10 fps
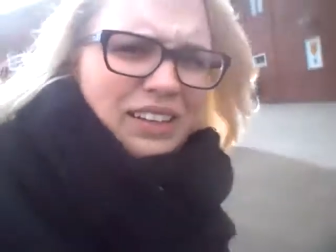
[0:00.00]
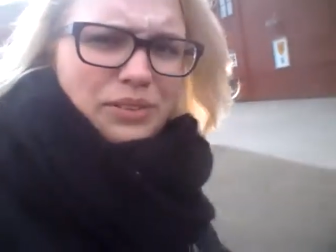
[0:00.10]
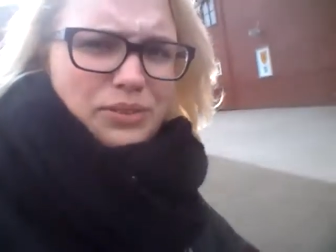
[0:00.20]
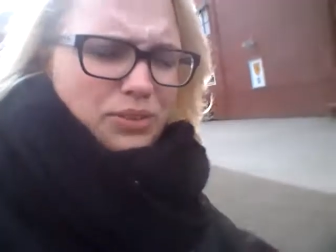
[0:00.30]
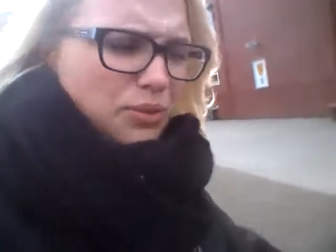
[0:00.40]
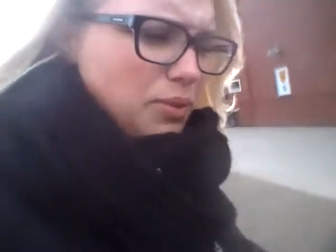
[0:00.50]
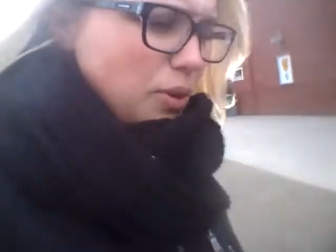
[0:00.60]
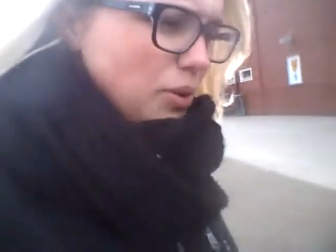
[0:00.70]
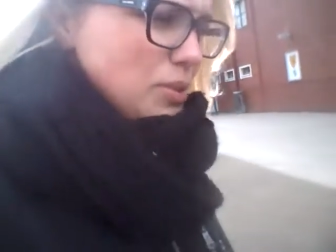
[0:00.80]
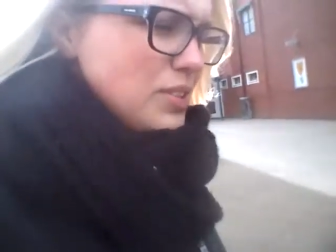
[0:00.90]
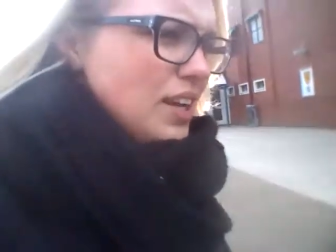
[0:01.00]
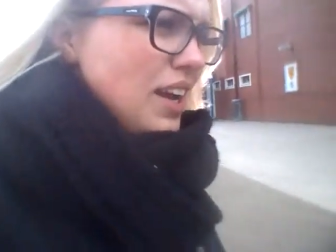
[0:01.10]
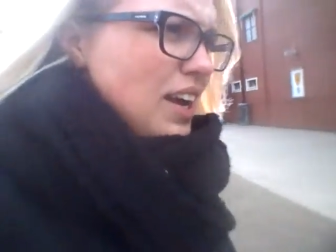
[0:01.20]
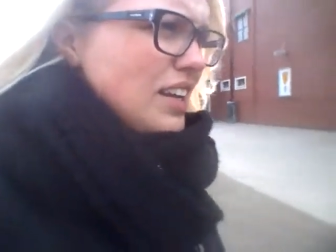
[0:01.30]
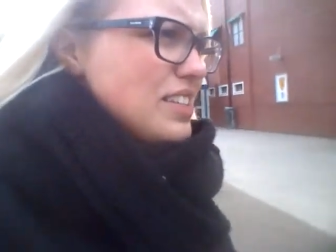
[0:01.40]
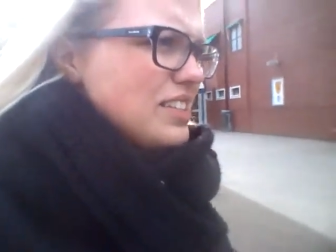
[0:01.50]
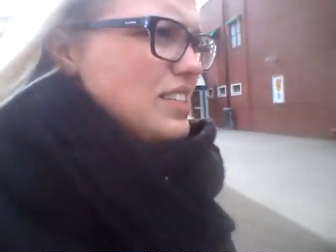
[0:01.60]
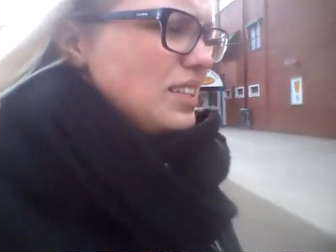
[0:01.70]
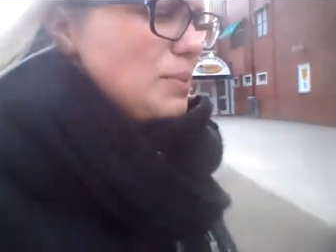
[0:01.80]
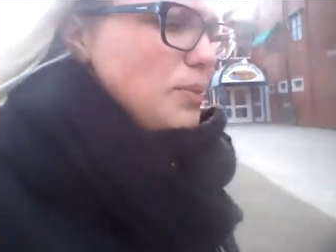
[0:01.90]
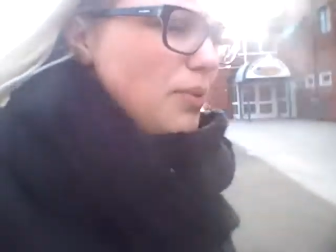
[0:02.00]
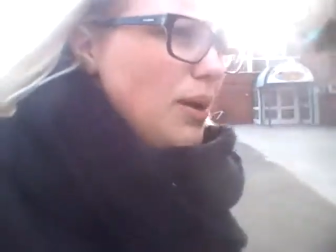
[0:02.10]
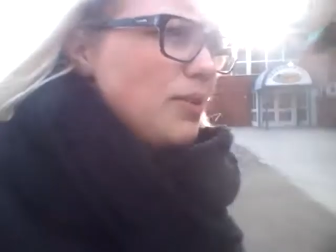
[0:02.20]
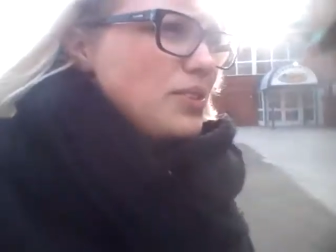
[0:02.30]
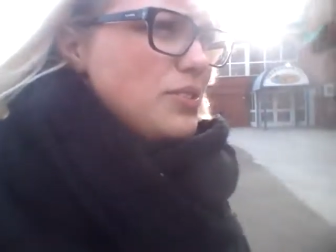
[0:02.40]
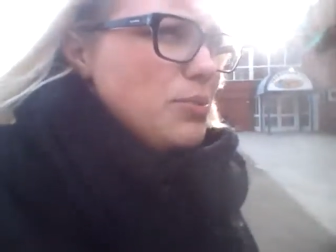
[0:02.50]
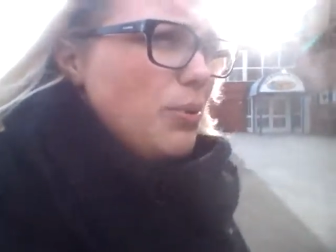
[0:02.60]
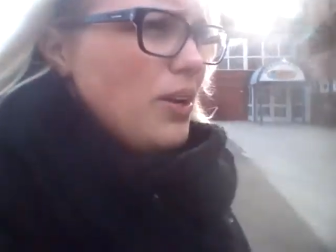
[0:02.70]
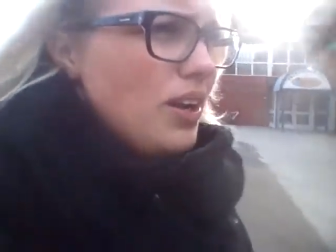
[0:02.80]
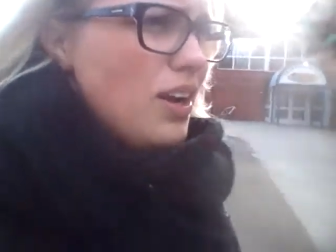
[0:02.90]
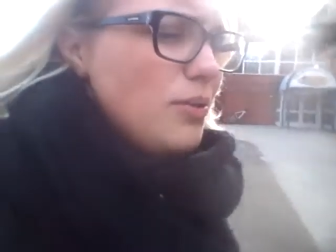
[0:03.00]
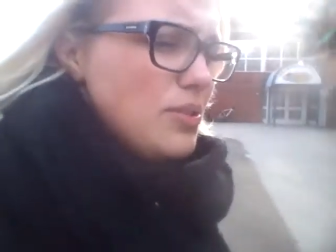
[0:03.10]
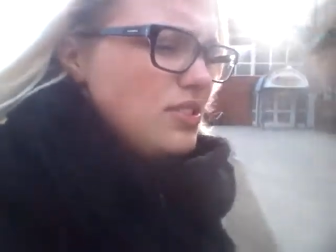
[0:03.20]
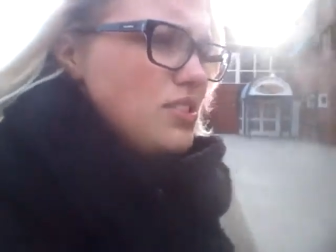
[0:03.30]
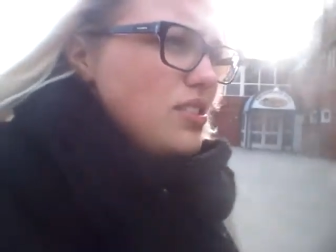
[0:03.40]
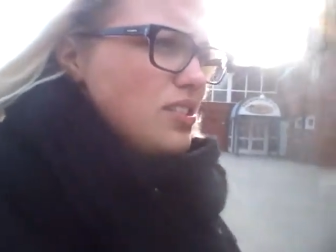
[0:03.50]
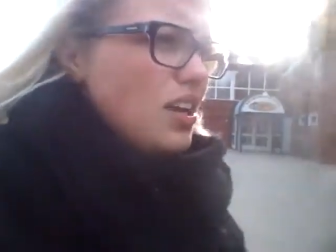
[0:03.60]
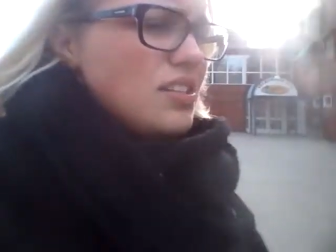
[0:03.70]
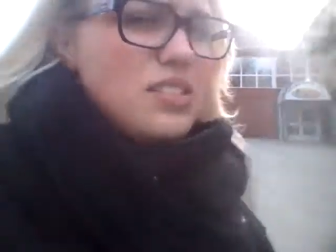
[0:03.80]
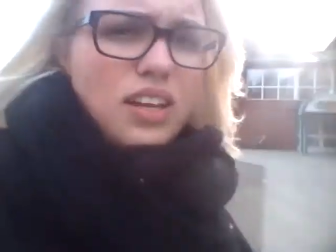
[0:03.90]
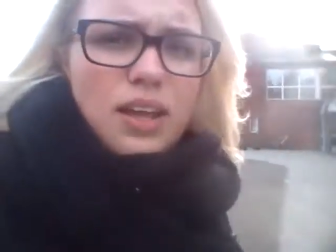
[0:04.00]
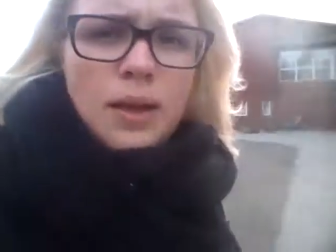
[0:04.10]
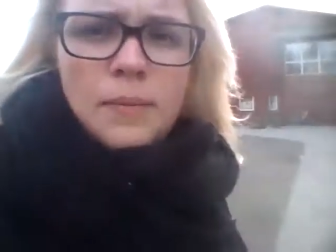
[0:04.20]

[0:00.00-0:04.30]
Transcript: It was so gross. I like slipped around. I swear to god, it was disgusting.